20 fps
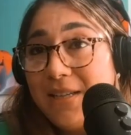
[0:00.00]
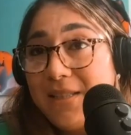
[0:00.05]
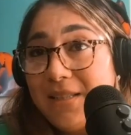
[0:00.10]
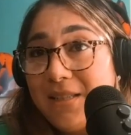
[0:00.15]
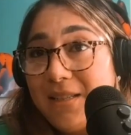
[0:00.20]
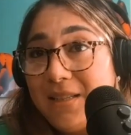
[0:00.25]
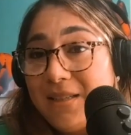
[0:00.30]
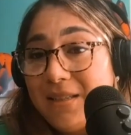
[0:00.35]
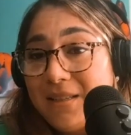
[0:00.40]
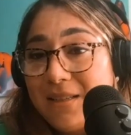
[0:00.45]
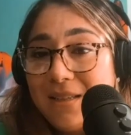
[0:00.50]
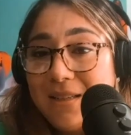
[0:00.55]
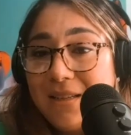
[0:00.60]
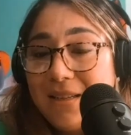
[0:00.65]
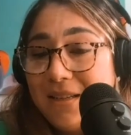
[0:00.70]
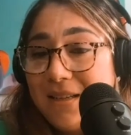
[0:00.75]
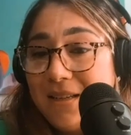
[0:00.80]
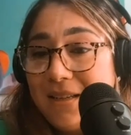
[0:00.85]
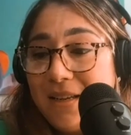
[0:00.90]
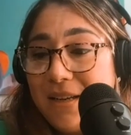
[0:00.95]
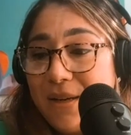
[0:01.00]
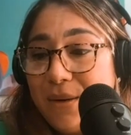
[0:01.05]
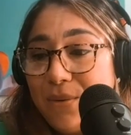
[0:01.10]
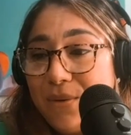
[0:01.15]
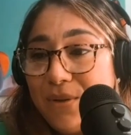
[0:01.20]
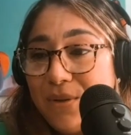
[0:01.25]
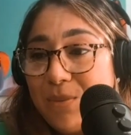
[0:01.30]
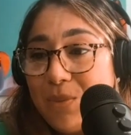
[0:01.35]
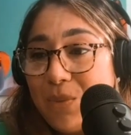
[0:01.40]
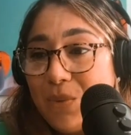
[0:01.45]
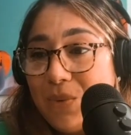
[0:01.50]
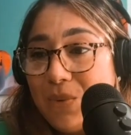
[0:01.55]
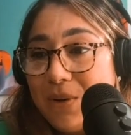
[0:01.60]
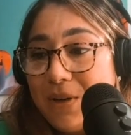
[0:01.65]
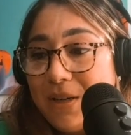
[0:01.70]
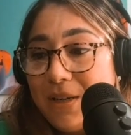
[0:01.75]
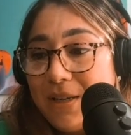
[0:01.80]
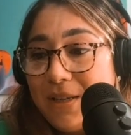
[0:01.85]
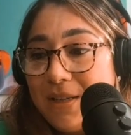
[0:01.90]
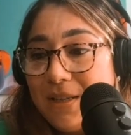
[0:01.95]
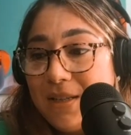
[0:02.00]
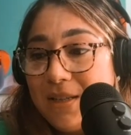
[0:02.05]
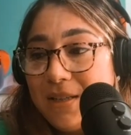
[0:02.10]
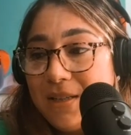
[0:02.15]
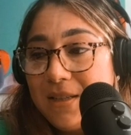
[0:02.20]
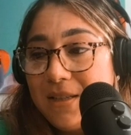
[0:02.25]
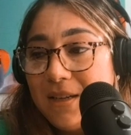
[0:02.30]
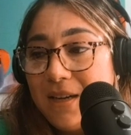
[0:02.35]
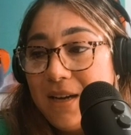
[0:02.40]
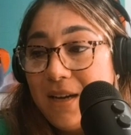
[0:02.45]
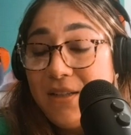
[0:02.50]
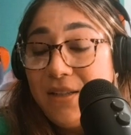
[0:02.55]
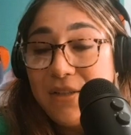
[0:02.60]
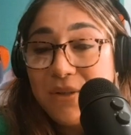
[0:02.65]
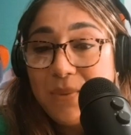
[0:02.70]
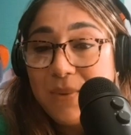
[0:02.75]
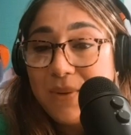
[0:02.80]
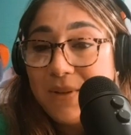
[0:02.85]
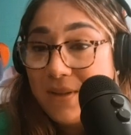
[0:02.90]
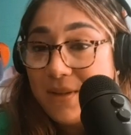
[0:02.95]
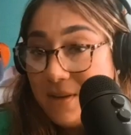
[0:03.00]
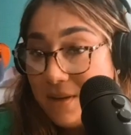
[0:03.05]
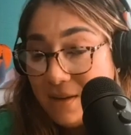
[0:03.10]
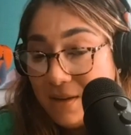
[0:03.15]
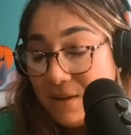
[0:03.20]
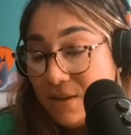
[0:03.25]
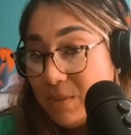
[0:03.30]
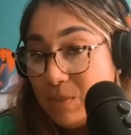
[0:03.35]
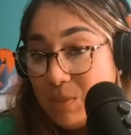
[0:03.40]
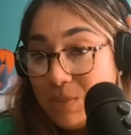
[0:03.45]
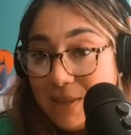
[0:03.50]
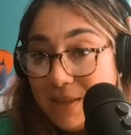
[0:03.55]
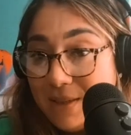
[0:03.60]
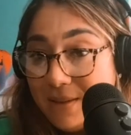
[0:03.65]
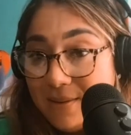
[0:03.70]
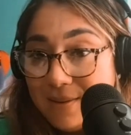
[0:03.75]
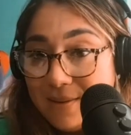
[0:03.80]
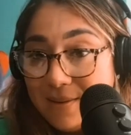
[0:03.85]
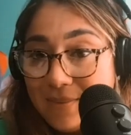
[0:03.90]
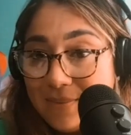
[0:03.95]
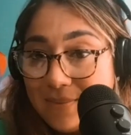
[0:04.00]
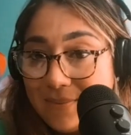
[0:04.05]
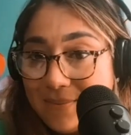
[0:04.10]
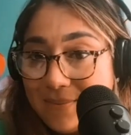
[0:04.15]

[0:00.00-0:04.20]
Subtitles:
attracting, it was more, I just wasn't in a good place.